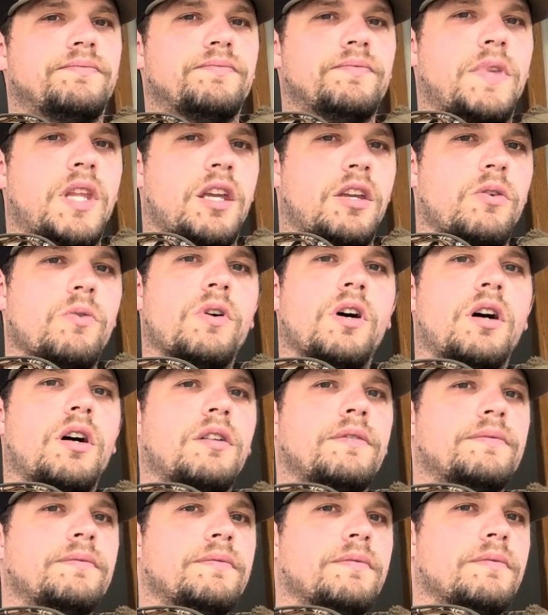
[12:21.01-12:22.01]
Thank you
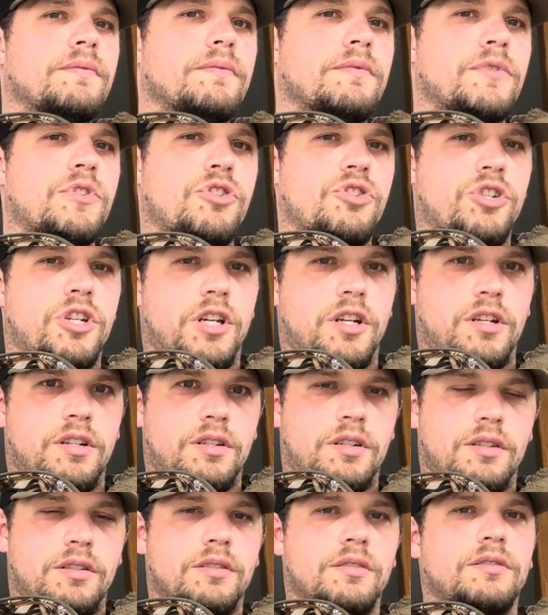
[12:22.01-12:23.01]
all.
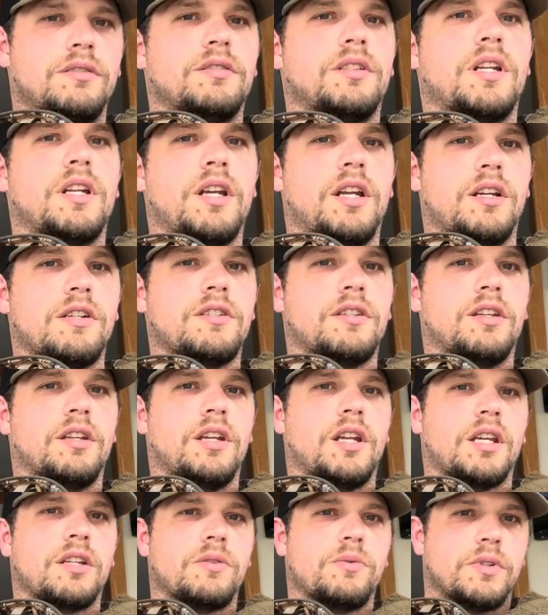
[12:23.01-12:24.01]
Cheers, and here's to the
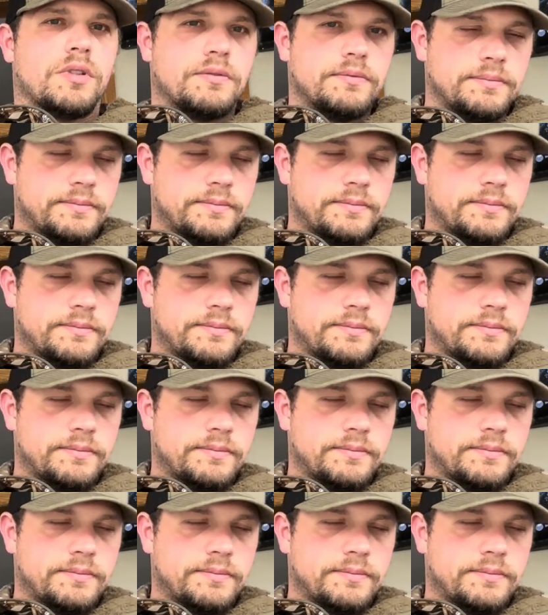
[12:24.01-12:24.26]
next one.